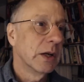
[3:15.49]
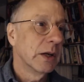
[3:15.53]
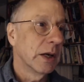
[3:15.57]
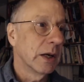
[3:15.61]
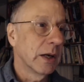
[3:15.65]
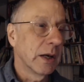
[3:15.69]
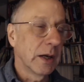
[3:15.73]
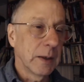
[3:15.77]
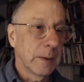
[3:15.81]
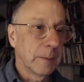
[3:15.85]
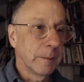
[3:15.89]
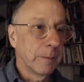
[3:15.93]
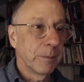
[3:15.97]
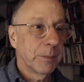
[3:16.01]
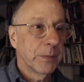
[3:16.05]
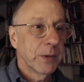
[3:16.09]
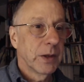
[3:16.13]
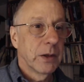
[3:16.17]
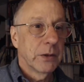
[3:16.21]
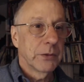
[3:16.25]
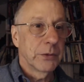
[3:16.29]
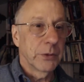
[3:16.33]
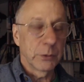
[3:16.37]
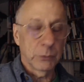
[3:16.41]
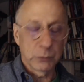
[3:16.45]

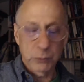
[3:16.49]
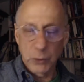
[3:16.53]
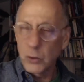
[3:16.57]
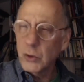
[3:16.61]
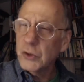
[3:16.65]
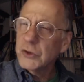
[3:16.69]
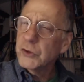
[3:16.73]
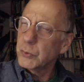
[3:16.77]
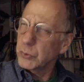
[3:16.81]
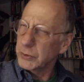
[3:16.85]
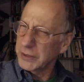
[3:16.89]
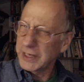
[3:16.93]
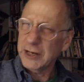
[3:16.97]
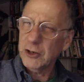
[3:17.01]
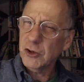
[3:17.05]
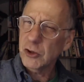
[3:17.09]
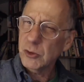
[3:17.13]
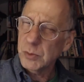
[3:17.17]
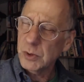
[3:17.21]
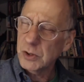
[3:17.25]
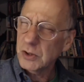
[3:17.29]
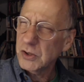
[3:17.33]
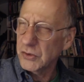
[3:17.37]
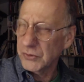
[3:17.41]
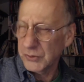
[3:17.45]
the roads were
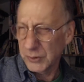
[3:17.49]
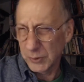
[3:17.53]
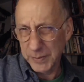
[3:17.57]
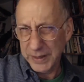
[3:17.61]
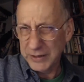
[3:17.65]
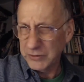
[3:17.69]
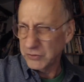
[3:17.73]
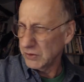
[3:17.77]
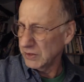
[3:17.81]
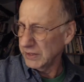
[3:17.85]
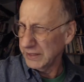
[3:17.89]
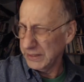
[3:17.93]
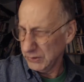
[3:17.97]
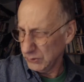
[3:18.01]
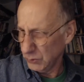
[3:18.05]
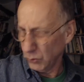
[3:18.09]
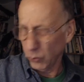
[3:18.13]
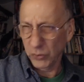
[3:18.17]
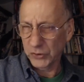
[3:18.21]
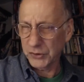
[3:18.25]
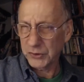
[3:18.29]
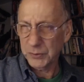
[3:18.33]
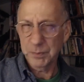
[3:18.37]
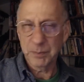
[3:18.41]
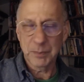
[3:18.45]
terrible because they're basically
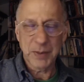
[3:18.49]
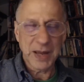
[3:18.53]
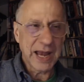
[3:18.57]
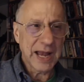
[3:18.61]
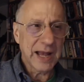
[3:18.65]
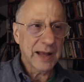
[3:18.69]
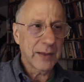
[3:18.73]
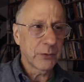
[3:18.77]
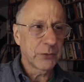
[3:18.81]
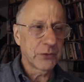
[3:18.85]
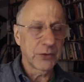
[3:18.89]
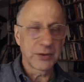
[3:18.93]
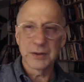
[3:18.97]
horse paths,